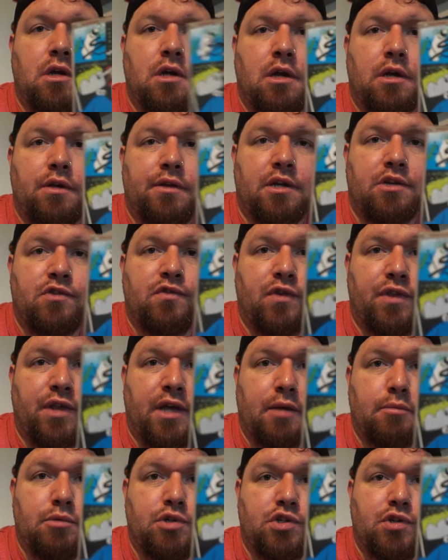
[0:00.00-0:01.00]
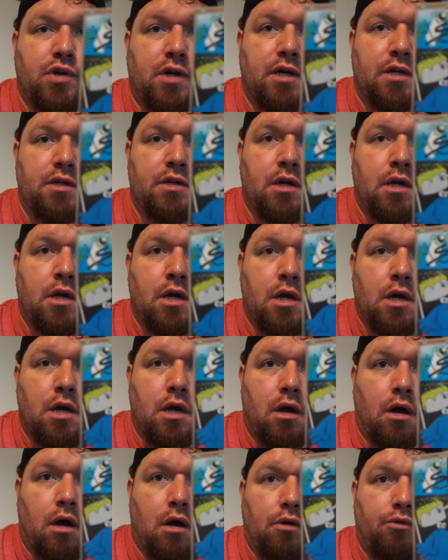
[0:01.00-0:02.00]
That's for the Amstrad.
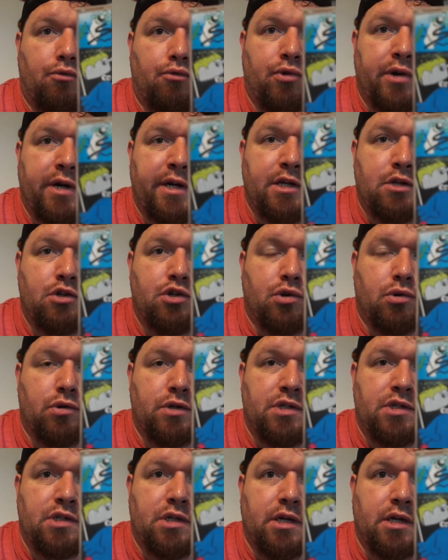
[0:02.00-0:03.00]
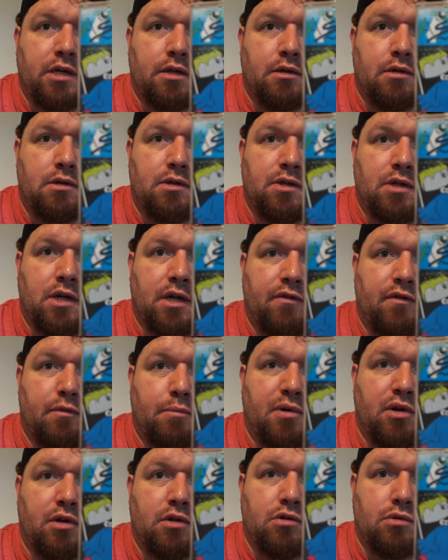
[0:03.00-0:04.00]
I really enjoyed seeing David
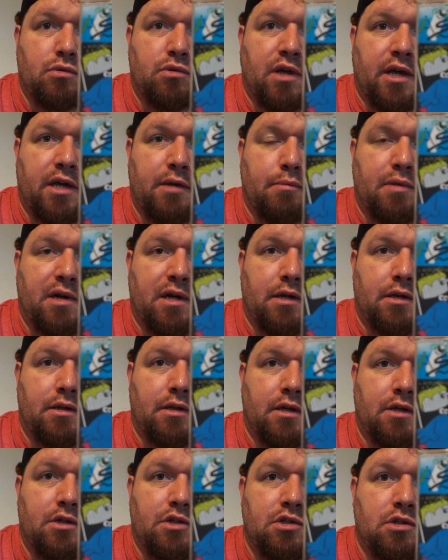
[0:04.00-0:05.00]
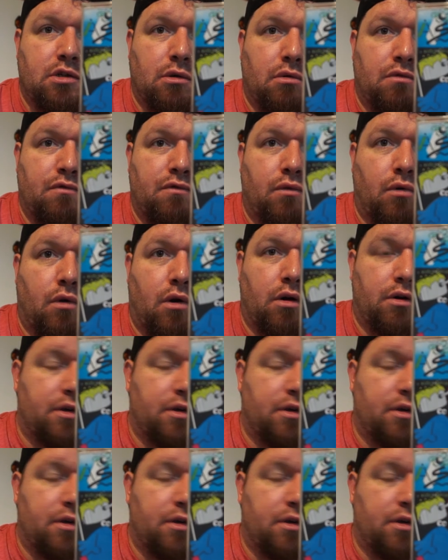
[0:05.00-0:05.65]
Birdsall gameplay of this, so I thought I'd